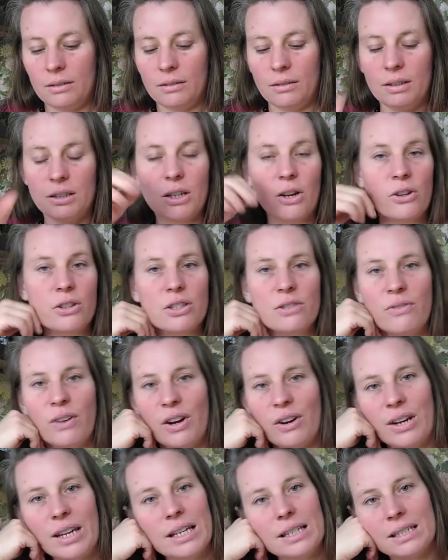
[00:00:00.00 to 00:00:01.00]
Yeah, it's
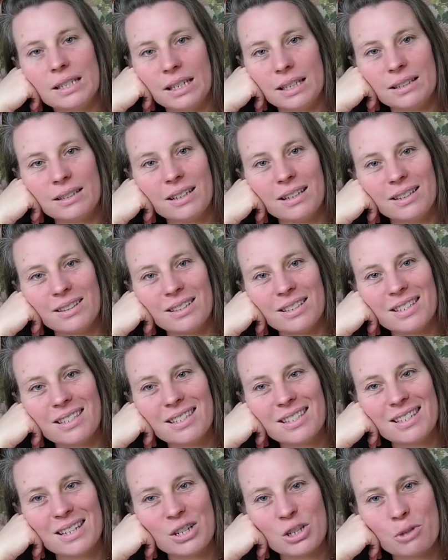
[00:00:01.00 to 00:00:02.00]
very addicting, this
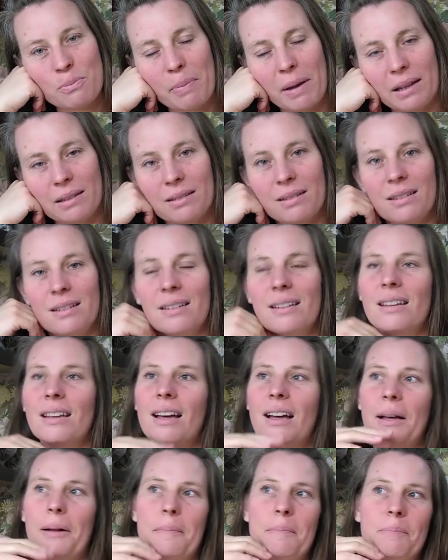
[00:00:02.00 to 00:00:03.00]
stitch pattern.
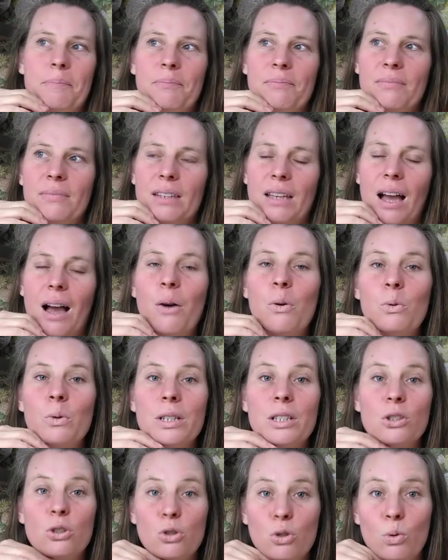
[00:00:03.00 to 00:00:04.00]
I
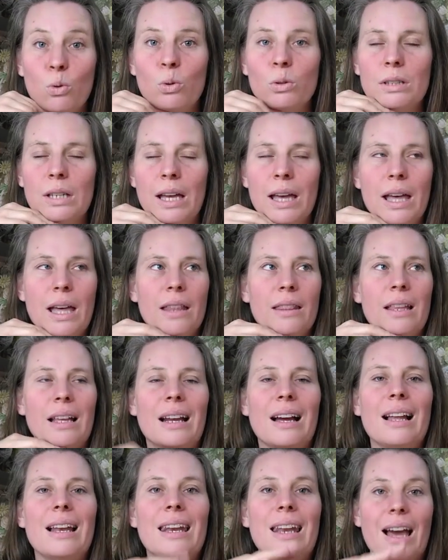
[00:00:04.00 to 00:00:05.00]
always thought that
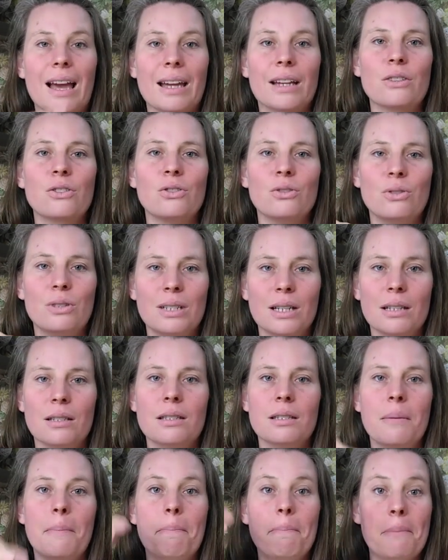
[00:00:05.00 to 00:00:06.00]
I like to
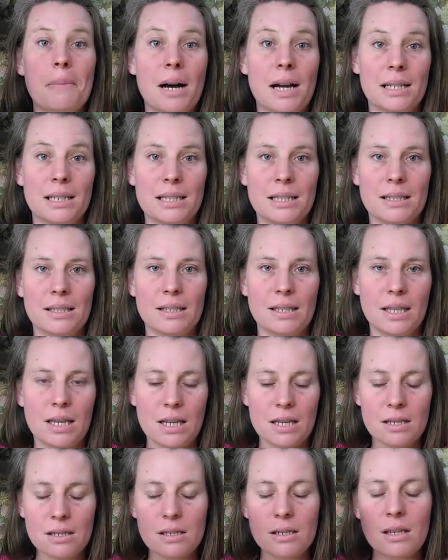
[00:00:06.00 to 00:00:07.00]
knit mindless
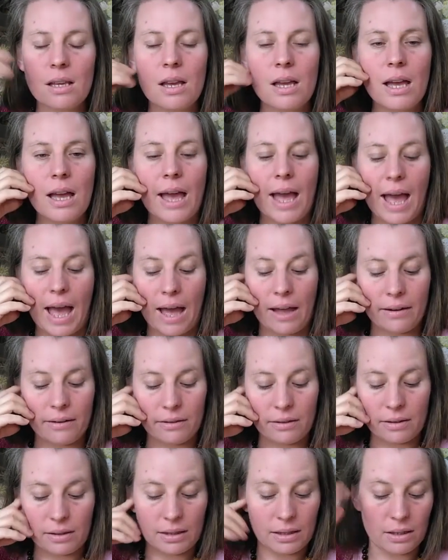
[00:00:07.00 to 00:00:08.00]
things, and
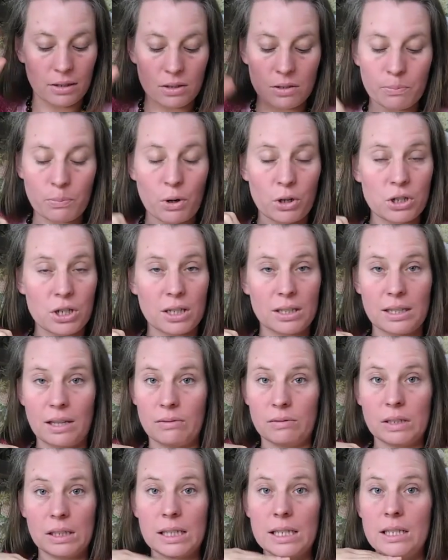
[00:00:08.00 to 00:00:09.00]
this project
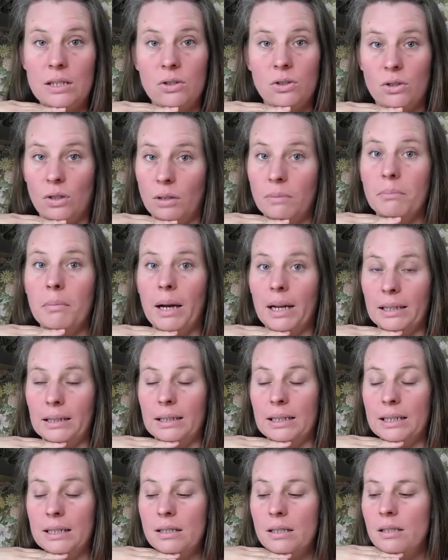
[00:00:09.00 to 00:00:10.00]
definitely is not
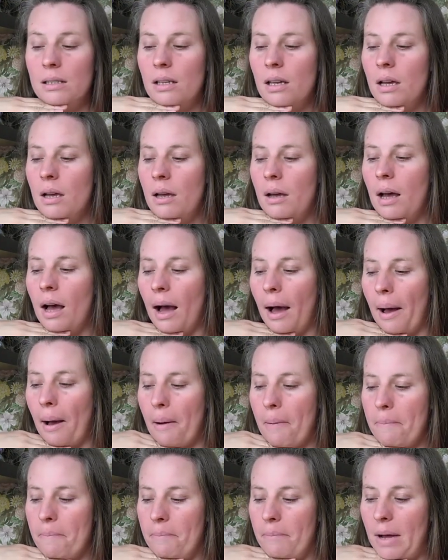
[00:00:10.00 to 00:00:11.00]
mindless.
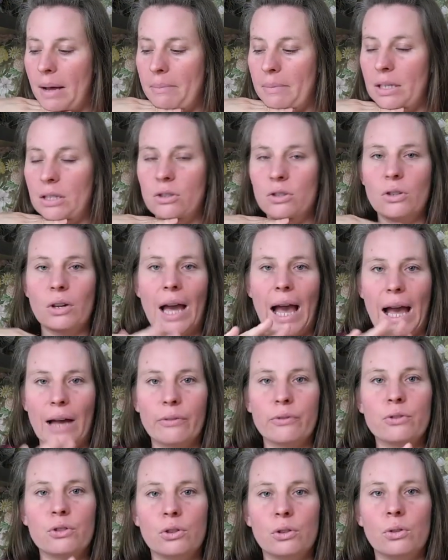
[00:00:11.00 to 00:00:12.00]
I mean, you
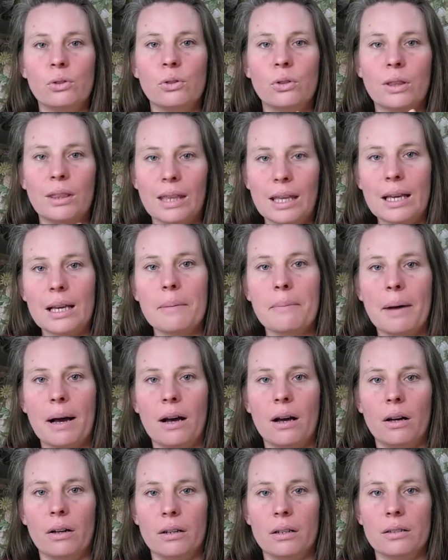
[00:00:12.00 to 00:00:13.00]
have to think
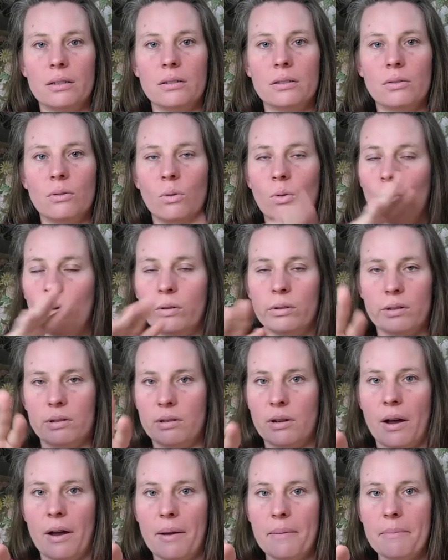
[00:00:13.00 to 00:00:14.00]
about it all the
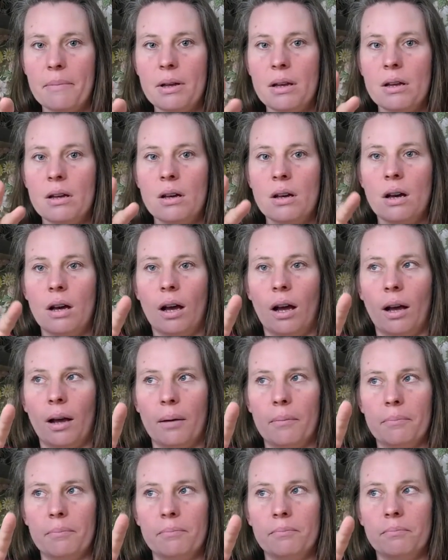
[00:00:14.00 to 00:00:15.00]
time,
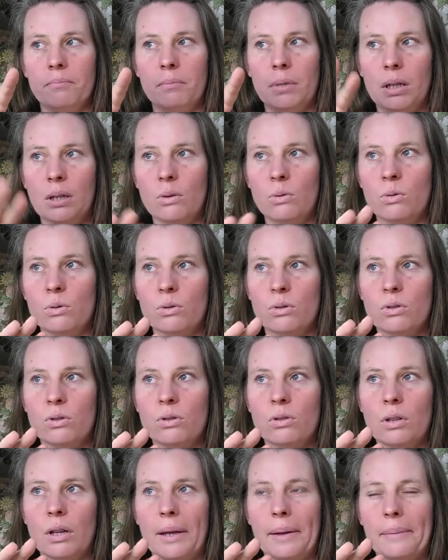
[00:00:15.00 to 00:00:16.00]
because